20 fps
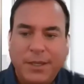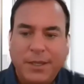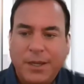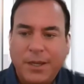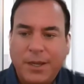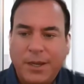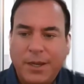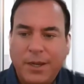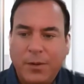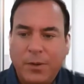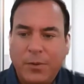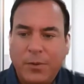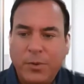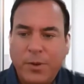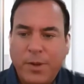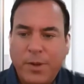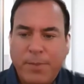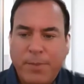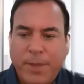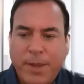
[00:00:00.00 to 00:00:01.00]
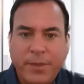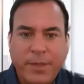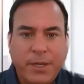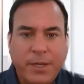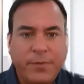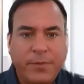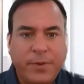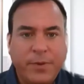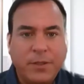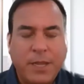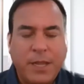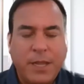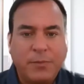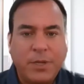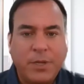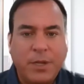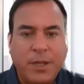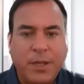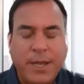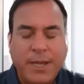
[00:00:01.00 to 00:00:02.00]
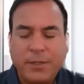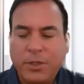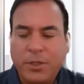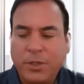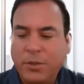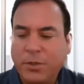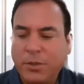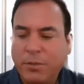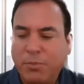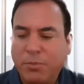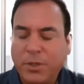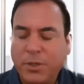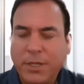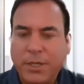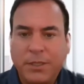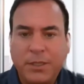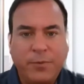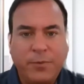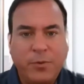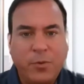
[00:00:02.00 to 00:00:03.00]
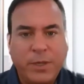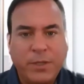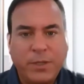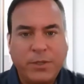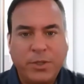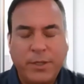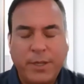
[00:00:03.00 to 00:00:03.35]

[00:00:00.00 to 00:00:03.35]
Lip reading: We're about at the end of our time, so I'll ask you the predictive question.